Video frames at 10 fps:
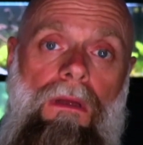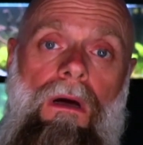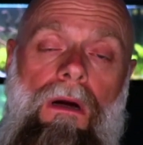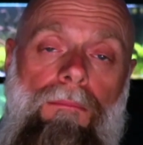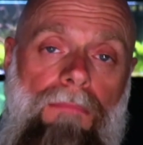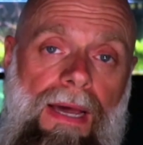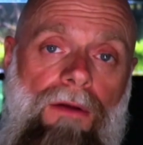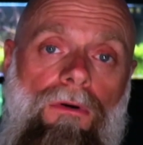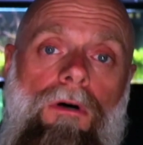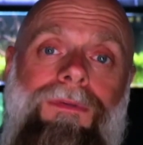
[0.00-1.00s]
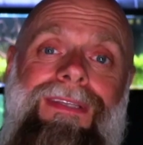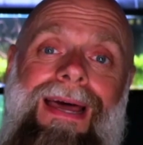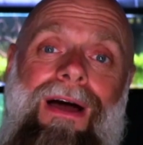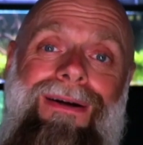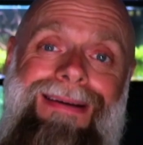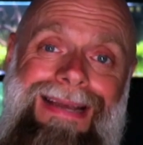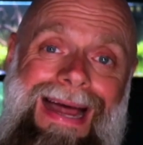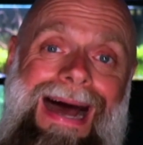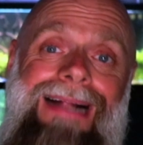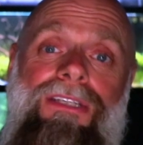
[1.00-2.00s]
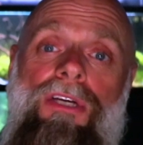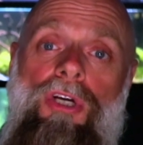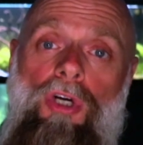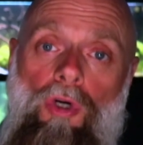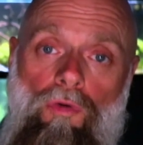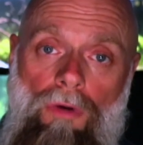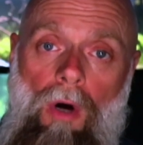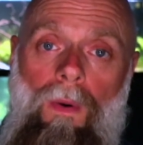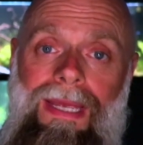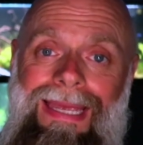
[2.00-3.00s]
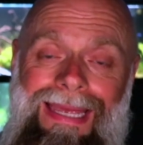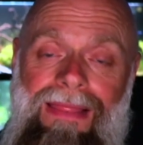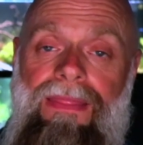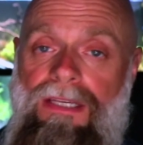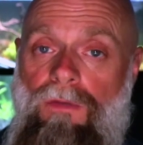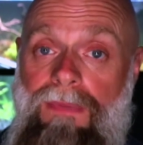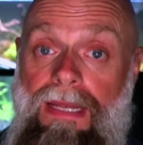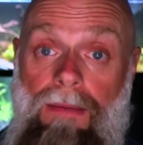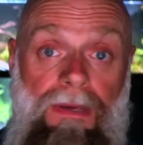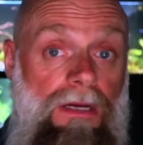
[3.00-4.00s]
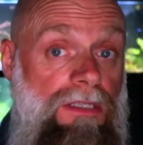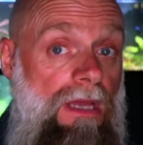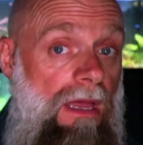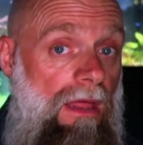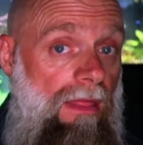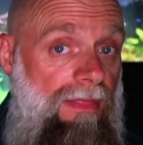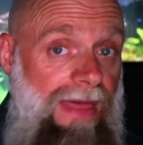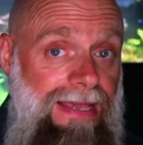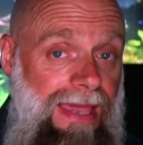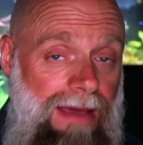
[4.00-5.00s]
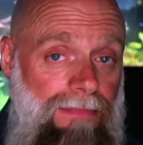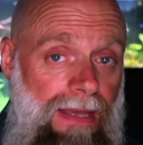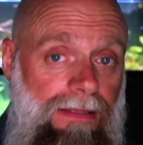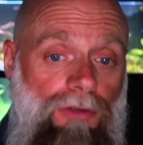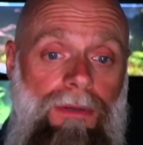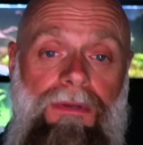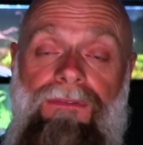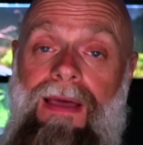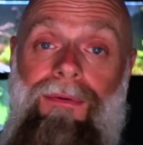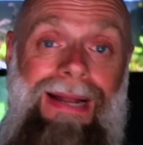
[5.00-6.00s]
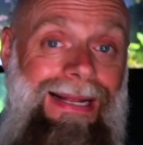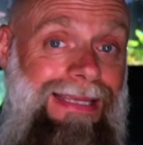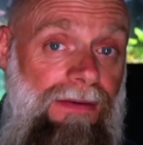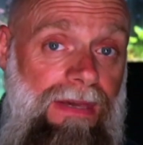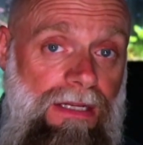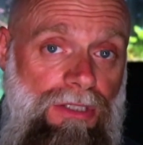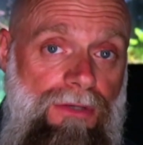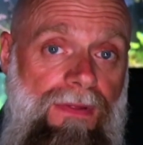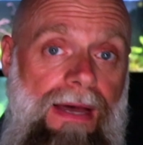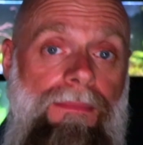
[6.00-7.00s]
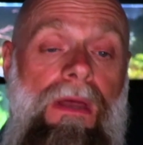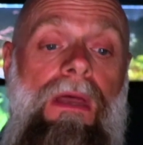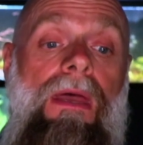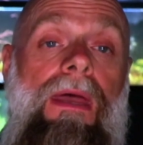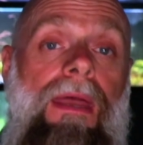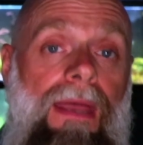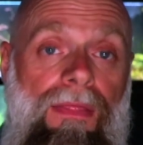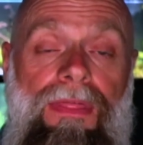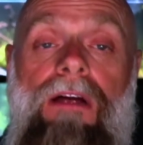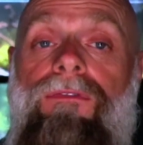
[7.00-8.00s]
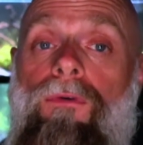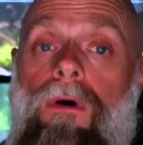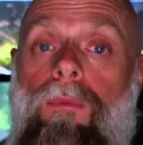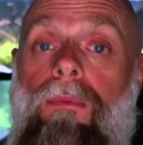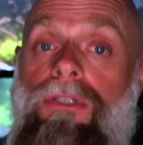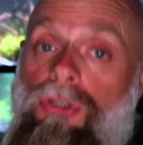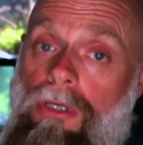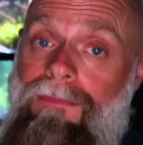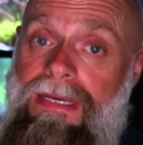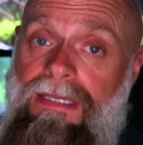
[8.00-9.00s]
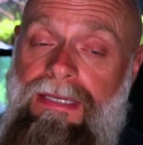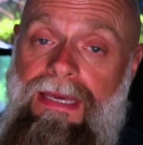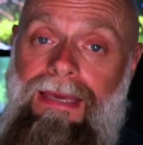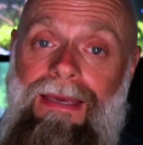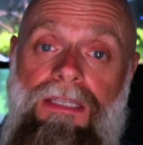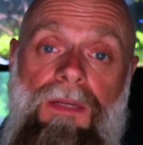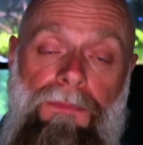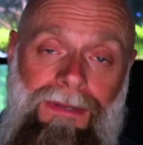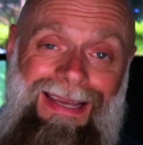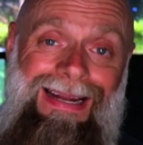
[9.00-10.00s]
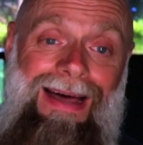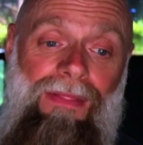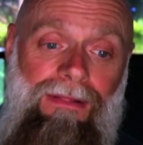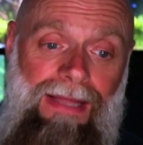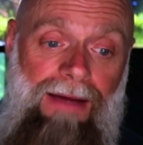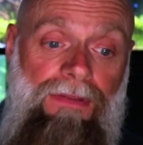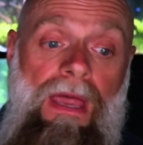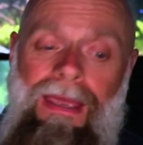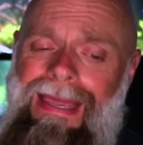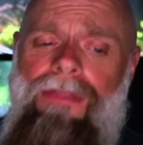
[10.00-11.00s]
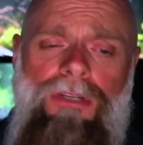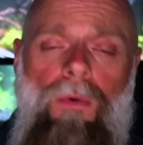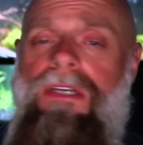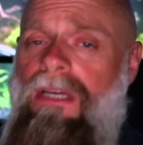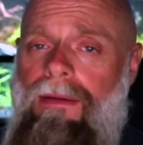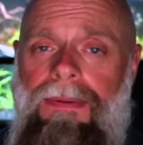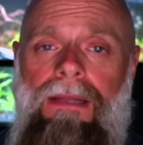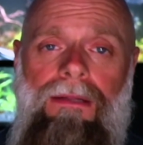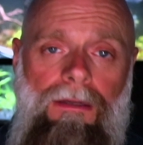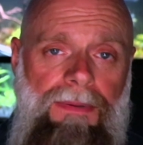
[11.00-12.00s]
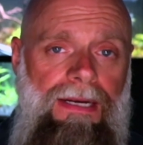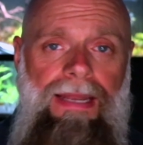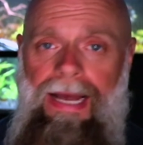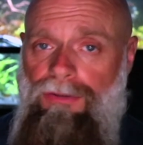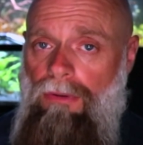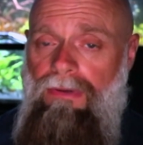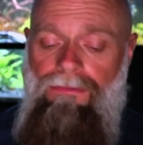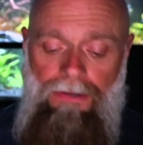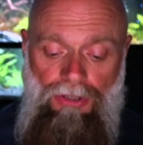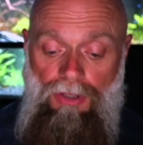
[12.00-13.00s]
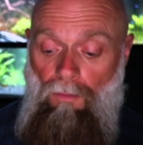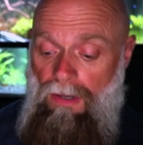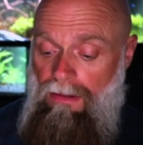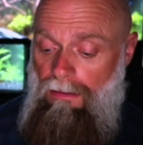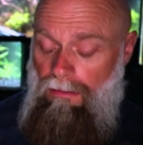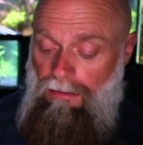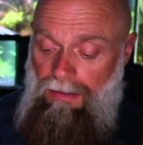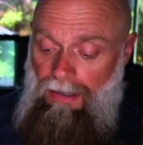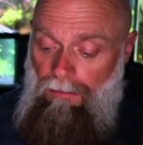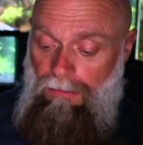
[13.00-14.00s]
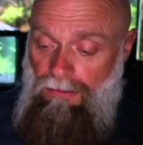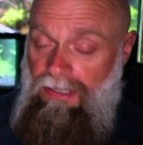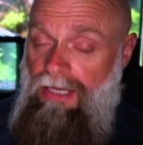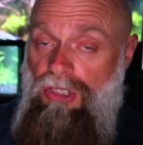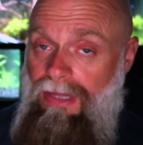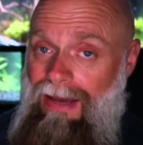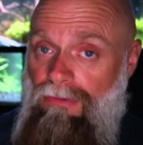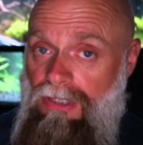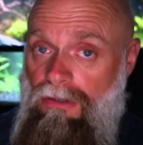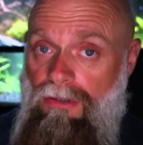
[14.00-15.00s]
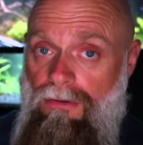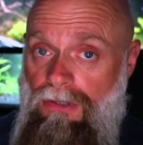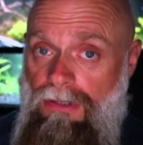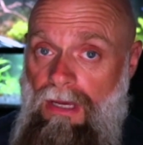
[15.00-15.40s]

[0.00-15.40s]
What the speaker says: are microbes that are not growing in this media because they can't make the tryptophan. We're not giving it to them. And therefore, what we should be seeing is the plate on the left. Yeah, there's always going to be a little bit of natural reversion where the mutation that was induced